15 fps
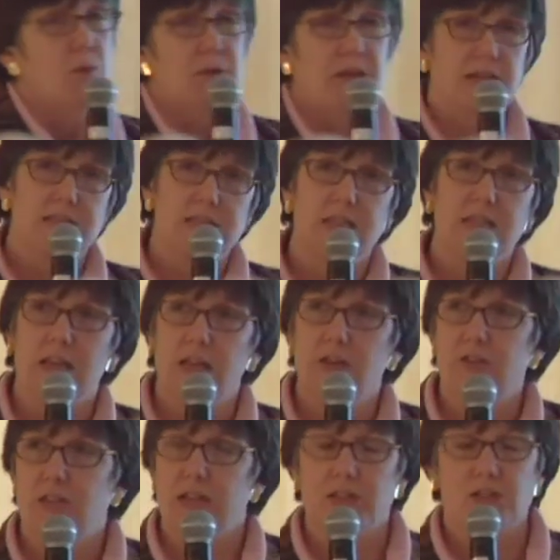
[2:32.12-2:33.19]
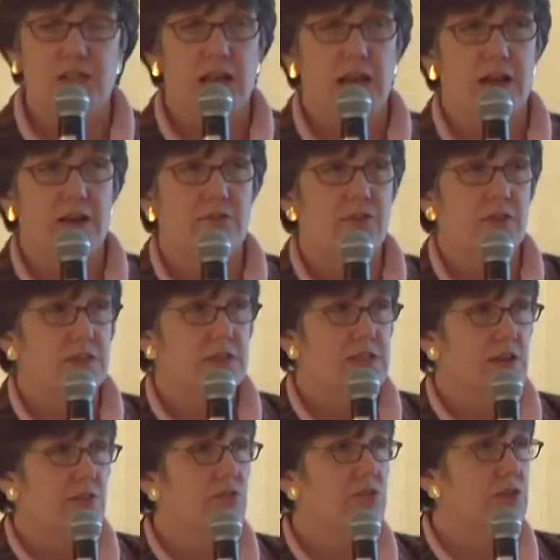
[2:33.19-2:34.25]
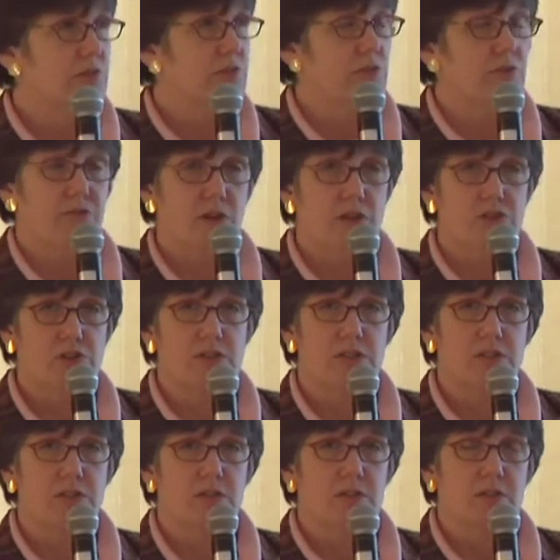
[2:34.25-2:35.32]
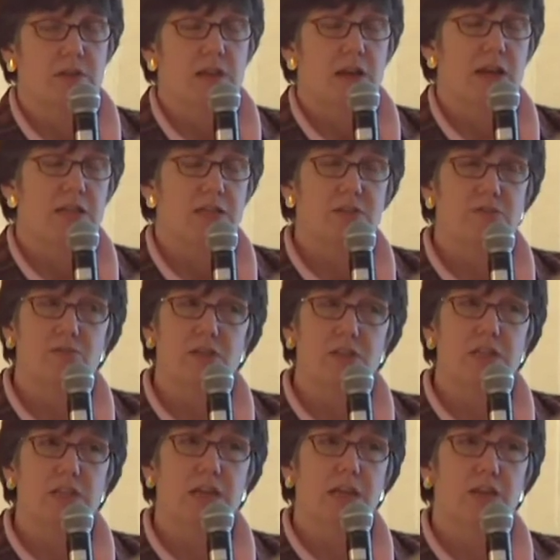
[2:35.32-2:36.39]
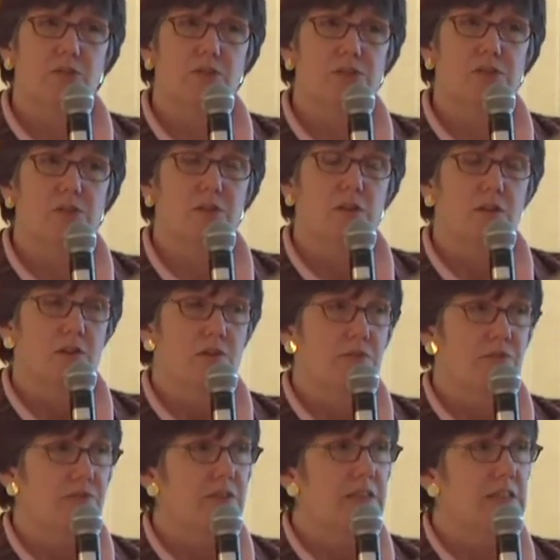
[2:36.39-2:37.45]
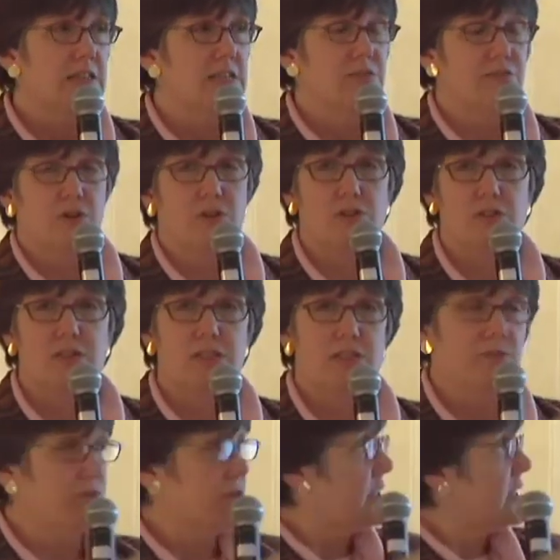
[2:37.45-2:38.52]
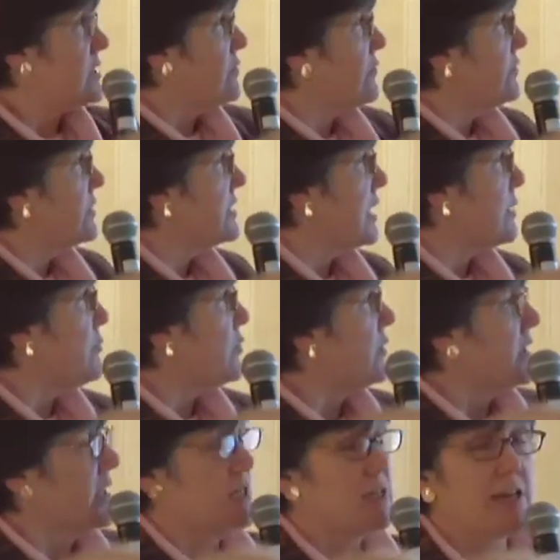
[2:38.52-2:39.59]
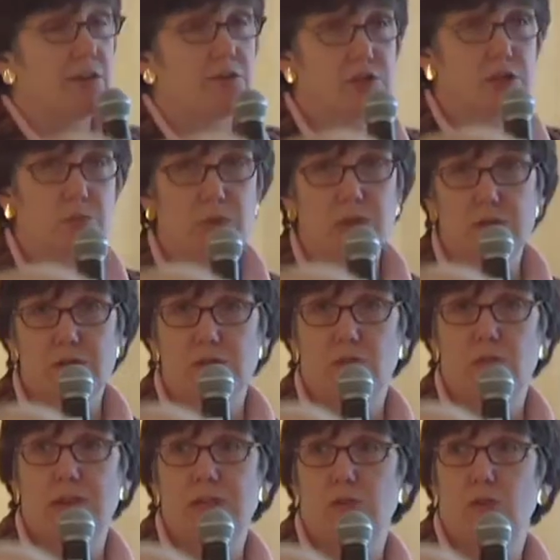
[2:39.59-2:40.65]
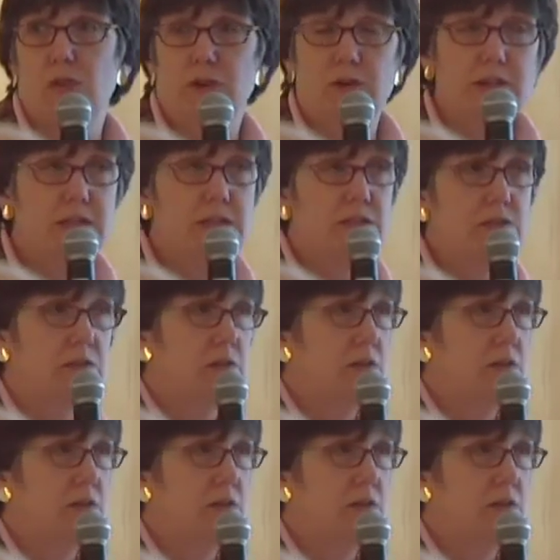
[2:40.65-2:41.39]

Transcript: because indicators actually have several different functions and different indicators fit these functions differently. So for example, indicators can be used to raise awareness.